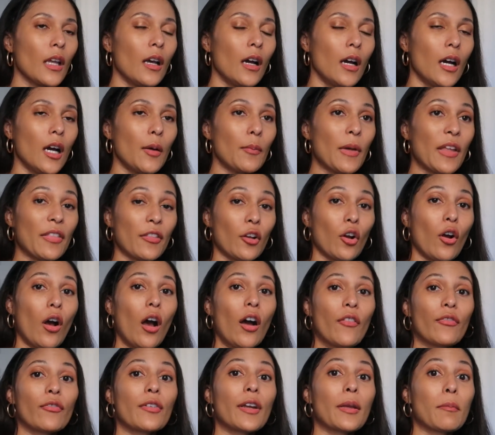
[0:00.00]
Um, and they're
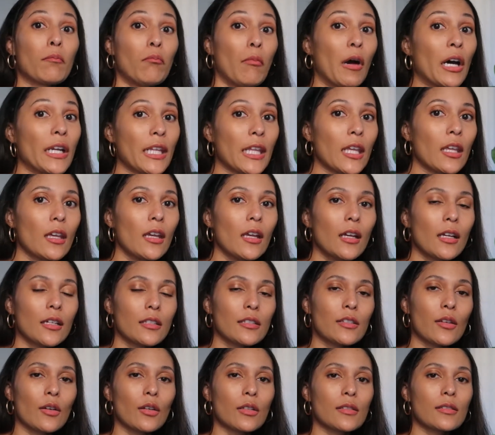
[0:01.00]
offering money,
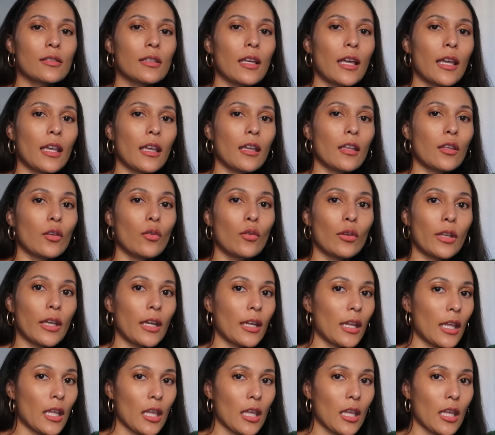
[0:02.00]
so it's like you'll get